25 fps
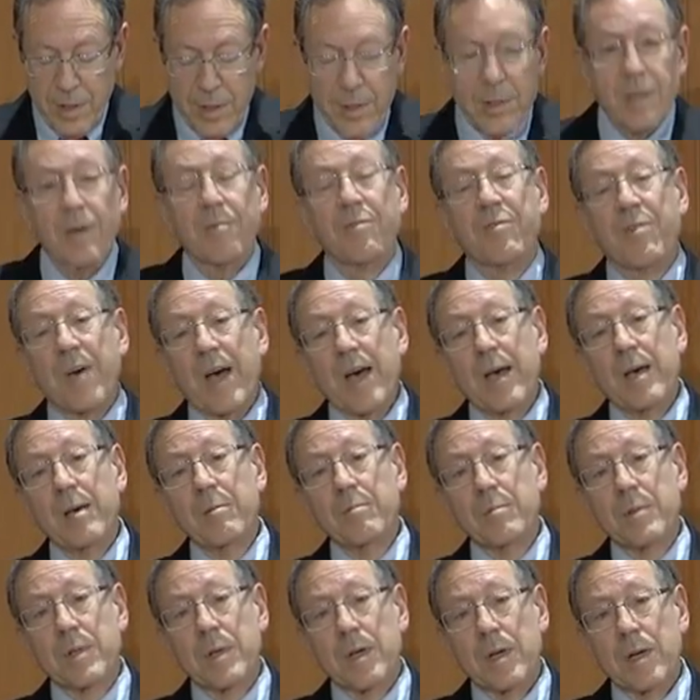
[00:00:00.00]

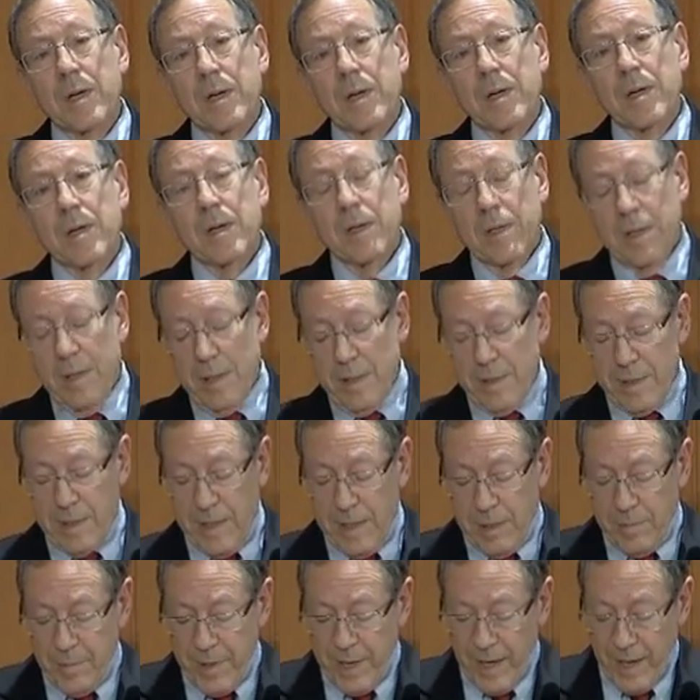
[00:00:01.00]
defamed,
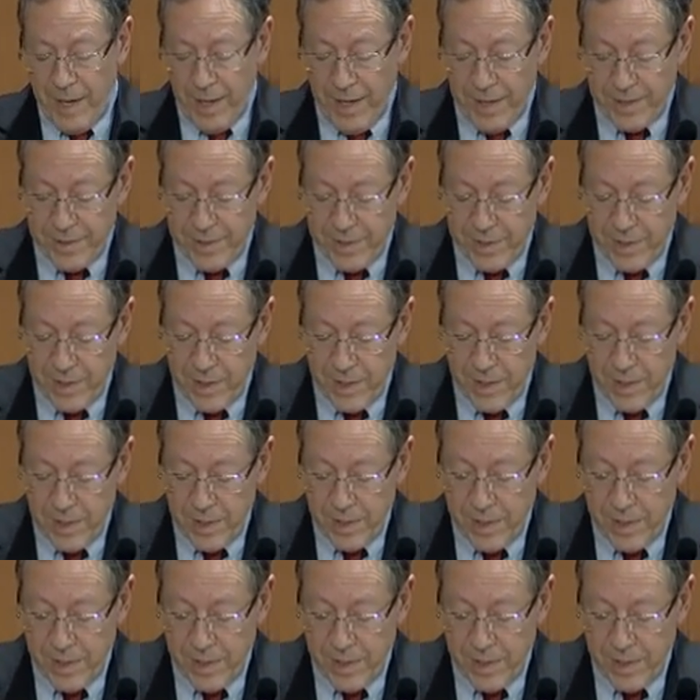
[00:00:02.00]
demonized,